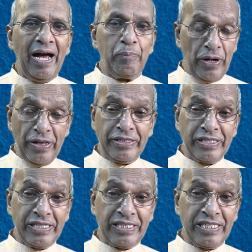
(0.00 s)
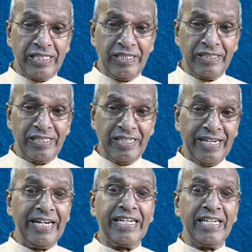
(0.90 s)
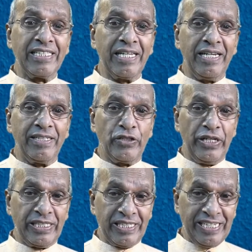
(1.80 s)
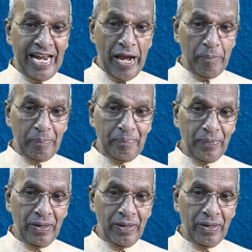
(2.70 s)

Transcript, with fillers: brothers and sisters, greetings in Jesus' name.